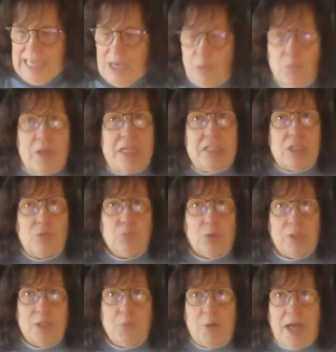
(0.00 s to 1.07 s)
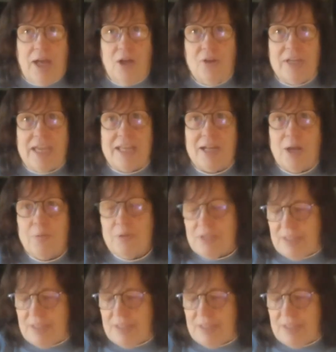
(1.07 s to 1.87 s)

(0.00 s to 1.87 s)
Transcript: We did really well, and I was